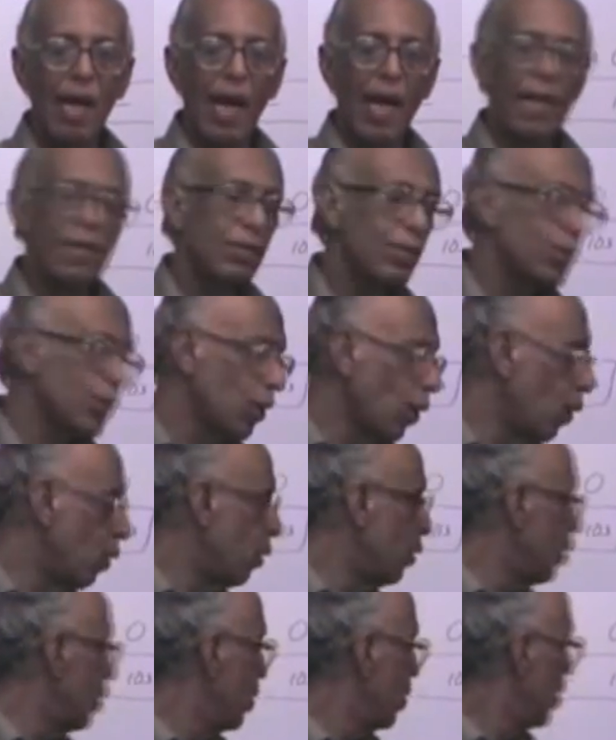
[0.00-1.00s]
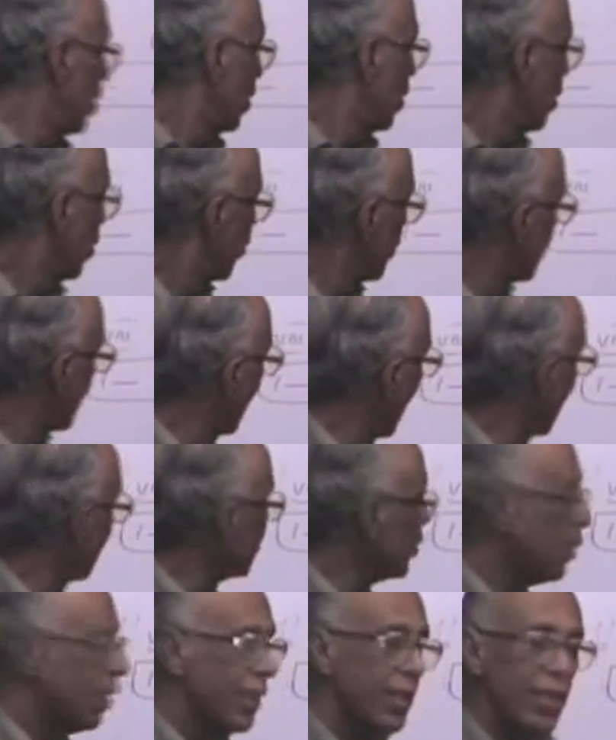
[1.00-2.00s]
And so we
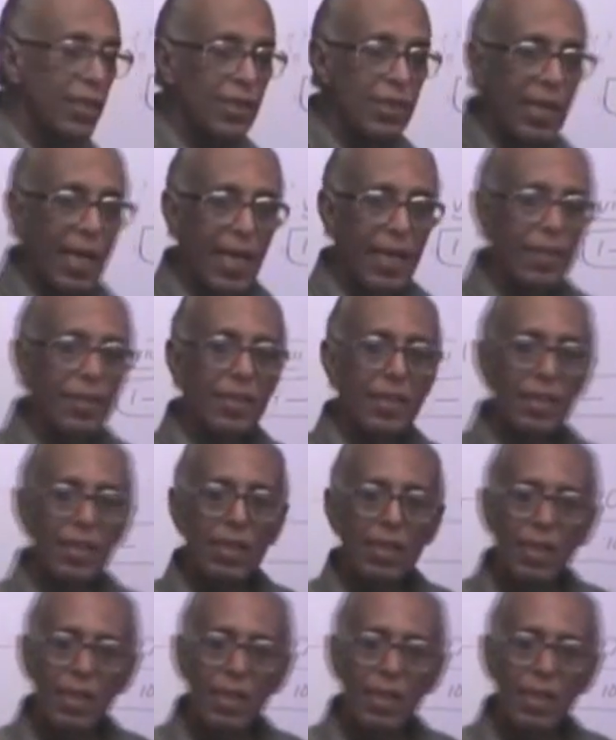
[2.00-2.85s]
have to understand